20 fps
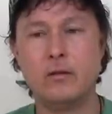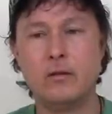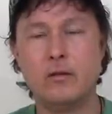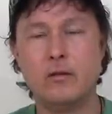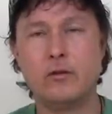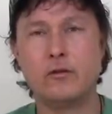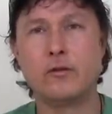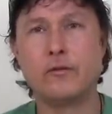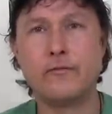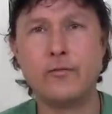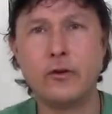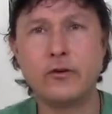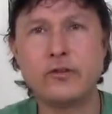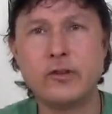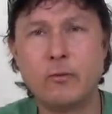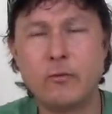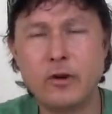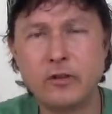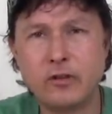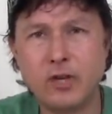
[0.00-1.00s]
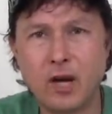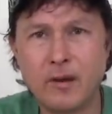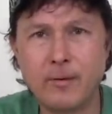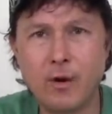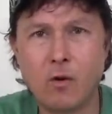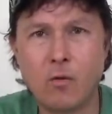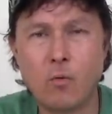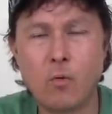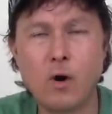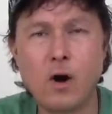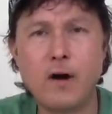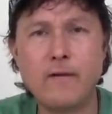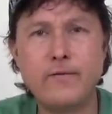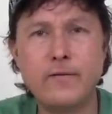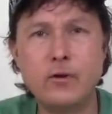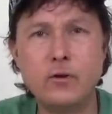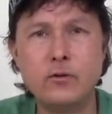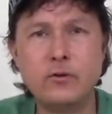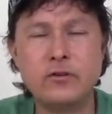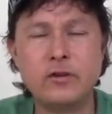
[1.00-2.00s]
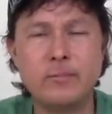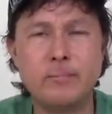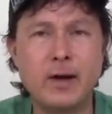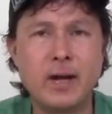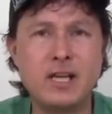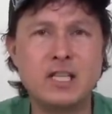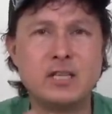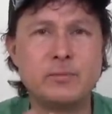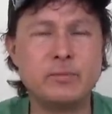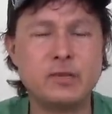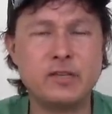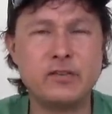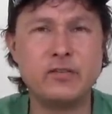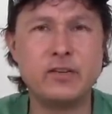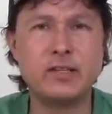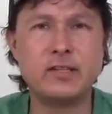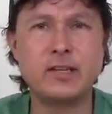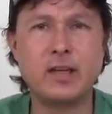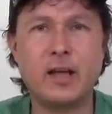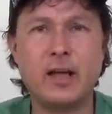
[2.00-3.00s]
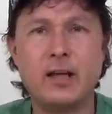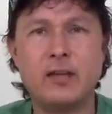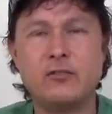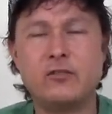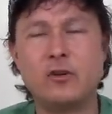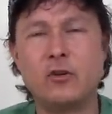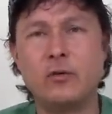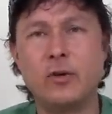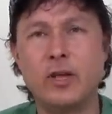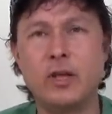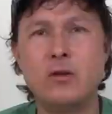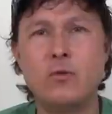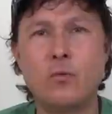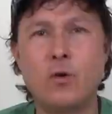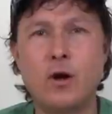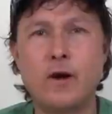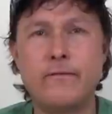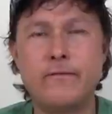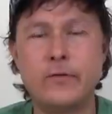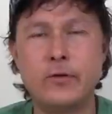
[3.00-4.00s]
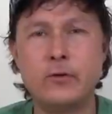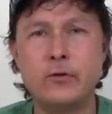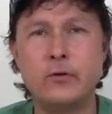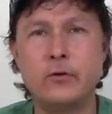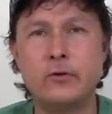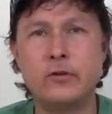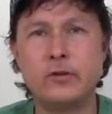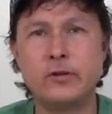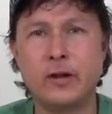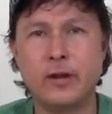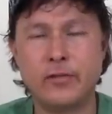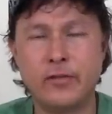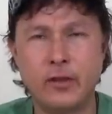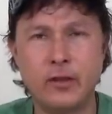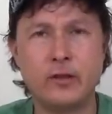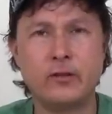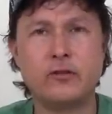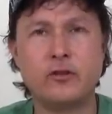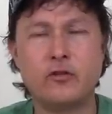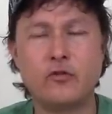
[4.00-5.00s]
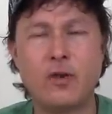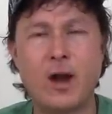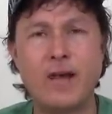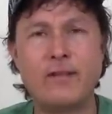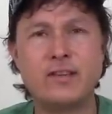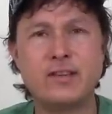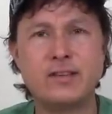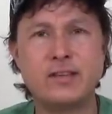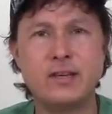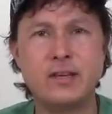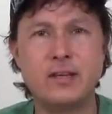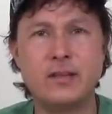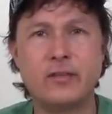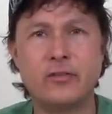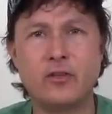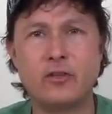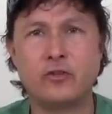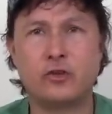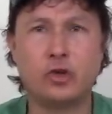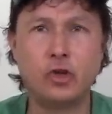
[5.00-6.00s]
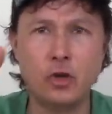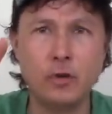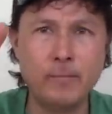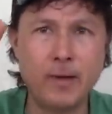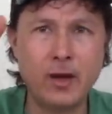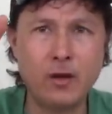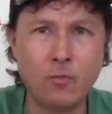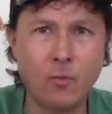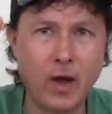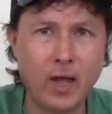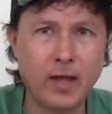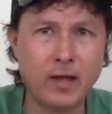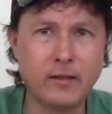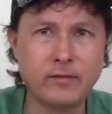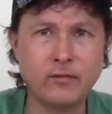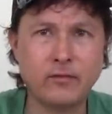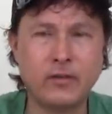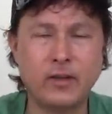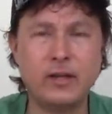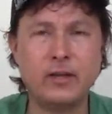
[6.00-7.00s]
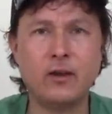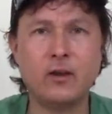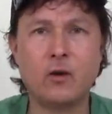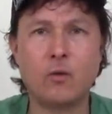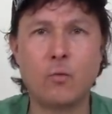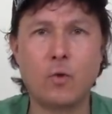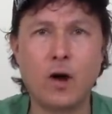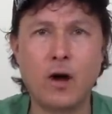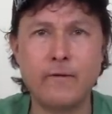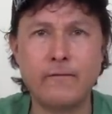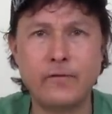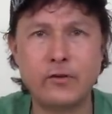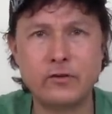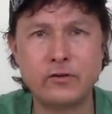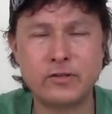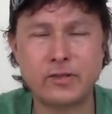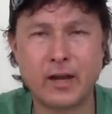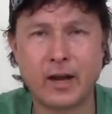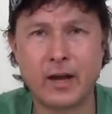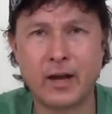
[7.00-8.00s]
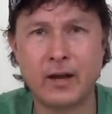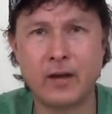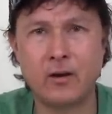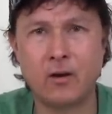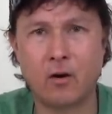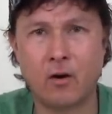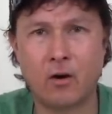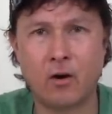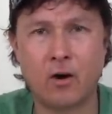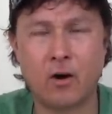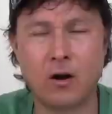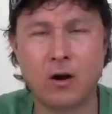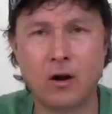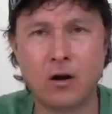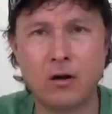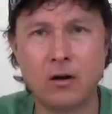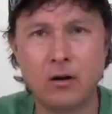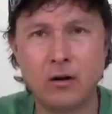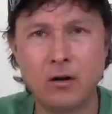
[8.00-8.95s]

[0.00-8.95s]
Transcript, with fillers: So first, I want to talk about raw foods and my specific diet. So in raw foods, I think it's a travesty that the two main ways of eating a raw foods diet are